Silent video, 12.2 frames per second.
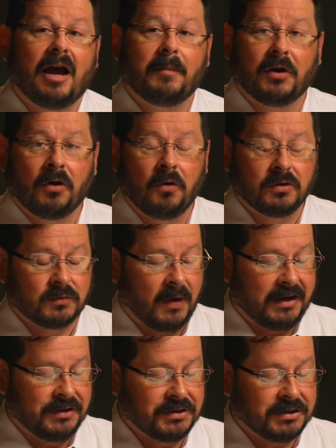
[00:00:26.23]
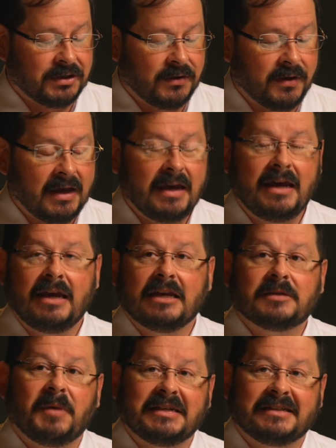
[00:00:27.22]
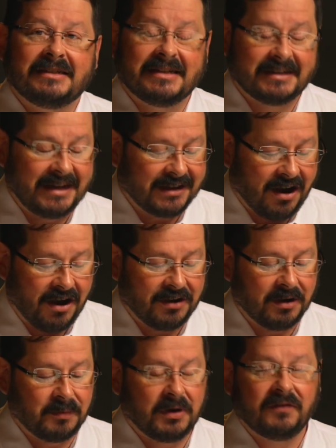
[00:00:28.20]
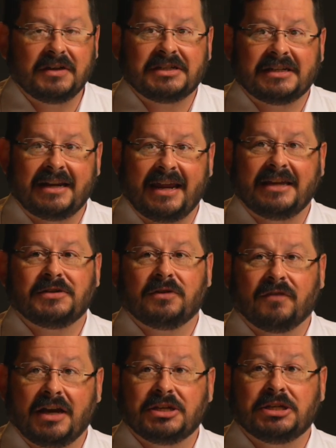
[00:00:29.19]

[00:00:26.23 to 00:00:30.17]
I'm your host, Wayne Ducheneau. It's my distinct honor and privilege today to invite